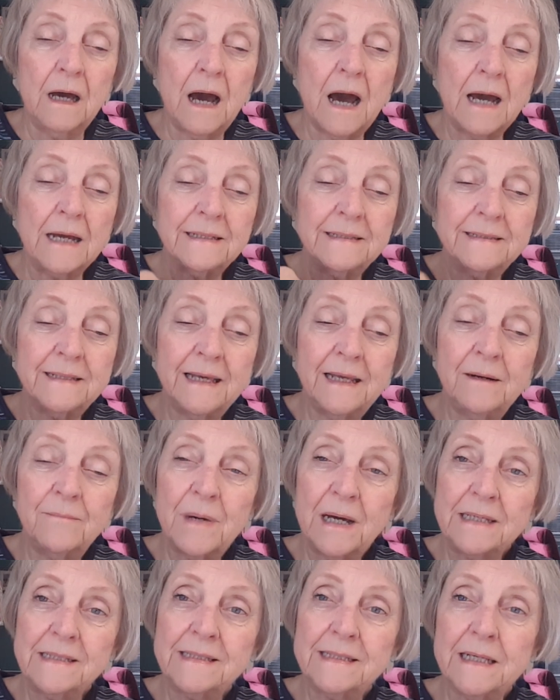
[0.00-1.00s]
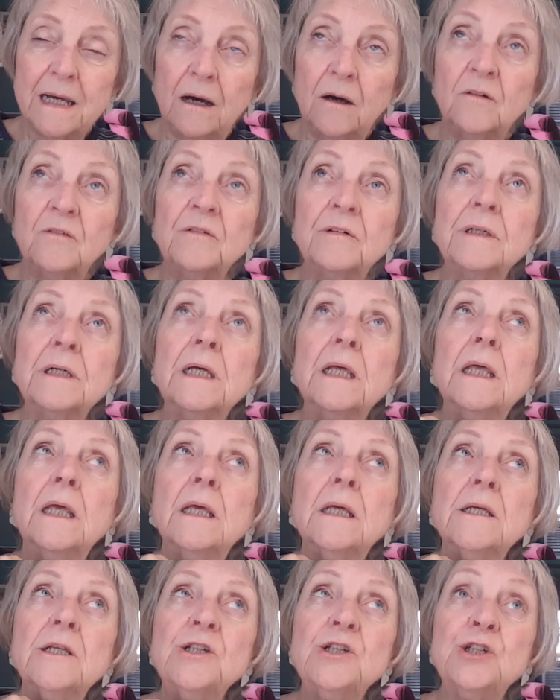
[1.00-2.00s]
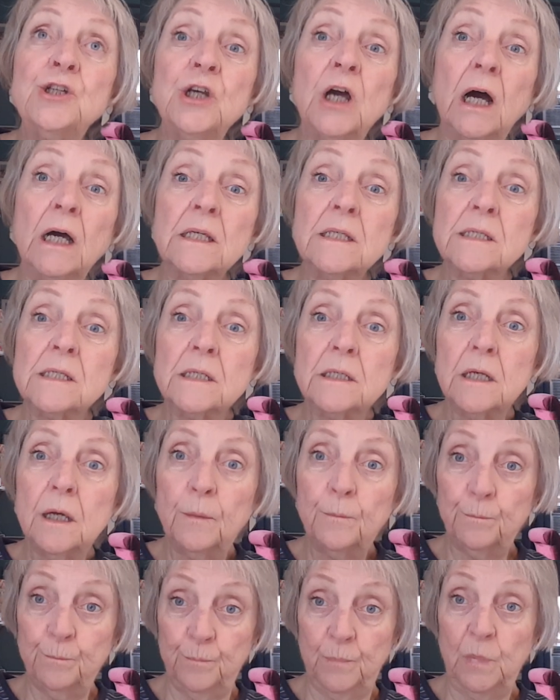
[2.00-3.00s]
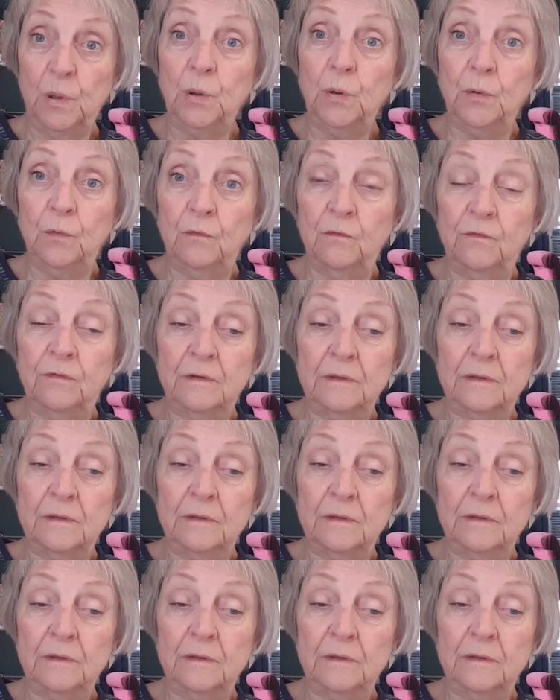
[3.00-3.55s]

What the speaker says: I say to myself, just move.